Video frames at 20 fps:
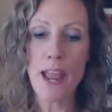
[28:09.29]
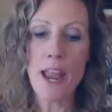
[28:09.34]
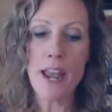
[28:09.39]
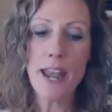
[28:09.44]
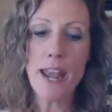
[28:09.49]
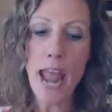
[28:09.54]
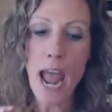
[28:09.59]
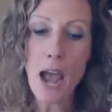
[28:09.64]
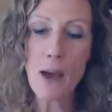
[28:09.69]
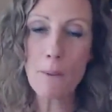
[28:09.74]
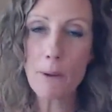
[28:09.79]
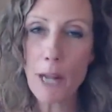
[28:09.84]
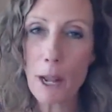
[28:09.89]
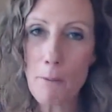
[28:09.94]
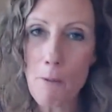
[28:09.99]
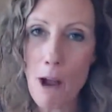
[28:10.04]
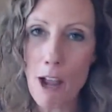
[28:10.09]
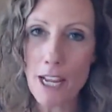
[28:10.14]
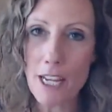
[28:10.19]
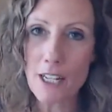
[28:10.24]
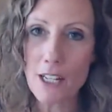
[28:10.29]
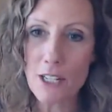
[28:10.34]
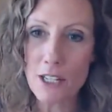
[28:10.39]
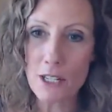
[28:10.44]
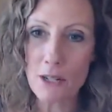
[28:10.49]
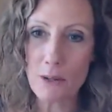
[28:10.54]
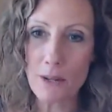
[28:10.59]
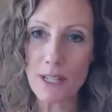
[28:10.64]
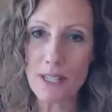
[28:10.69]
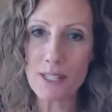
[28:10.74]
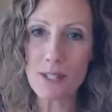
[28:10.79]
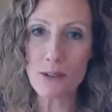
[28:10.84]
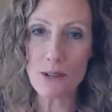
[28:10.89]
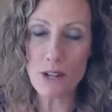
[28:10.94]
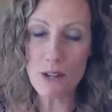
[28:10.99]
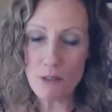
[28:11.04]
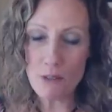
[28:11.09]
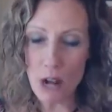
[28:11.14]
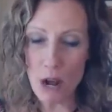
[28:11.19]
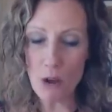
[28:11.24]
Now what I want you to do is, so
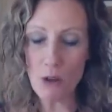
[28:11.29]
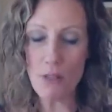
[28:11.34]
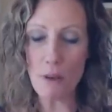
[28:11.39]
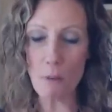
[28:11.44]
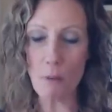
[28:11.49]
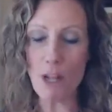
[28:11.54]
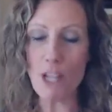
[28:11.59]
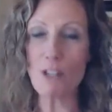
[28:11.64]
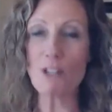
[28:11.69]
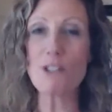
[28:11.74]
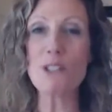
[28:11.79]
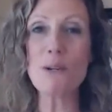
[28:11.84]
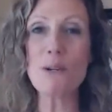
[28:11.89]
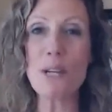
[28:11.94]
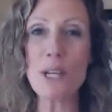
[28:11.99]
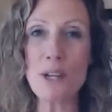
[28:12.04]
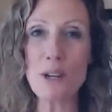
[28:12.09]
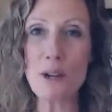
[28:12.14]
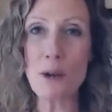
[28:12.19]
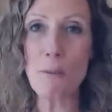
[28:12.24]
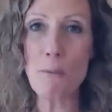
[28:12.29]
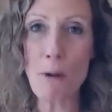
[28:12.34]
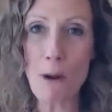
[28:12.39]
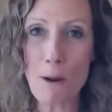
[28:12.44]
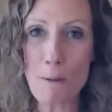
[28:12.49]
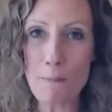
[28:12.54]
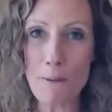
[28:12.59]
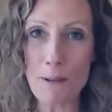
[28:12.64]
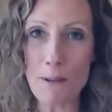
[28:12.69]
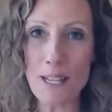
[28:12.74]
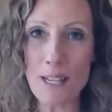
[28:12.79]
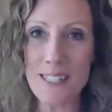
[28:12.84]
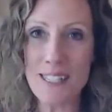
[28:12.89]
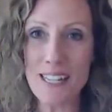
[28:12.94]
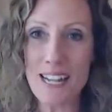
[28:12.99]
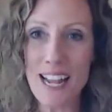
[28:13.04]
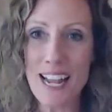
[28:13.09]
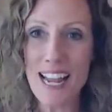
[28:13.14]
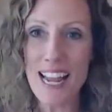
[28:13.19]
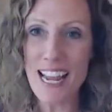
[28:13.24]
you know that what you're doing in your purpose
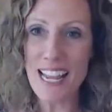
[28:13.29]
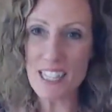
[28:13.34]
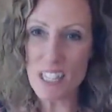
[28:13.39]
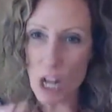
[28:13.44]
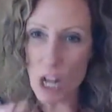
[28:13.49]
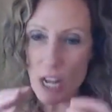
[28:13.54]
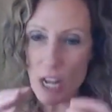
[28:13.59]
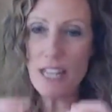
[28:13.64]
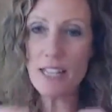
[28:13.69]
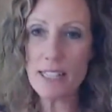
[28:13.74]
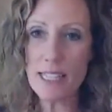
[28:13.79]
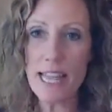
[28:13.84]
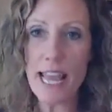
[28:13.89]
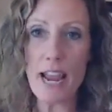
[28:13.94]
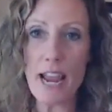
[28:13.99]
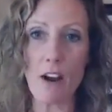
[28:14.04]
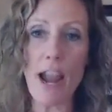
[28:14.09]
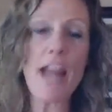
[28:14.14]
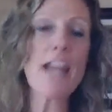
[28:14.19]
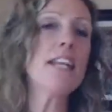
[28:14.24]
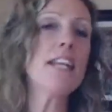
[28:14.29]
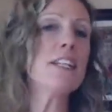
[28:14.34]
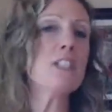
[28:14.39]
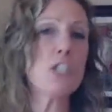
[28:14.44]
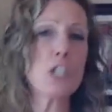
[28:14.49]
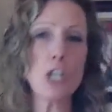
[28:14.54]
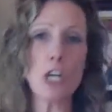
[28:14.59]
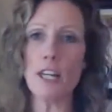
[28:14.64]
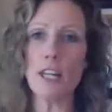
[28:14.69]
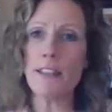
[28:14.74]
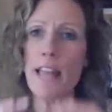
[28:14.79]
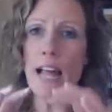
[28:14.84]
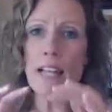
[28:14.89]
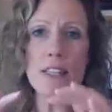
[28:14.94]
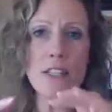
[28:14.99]
is there. And it's good.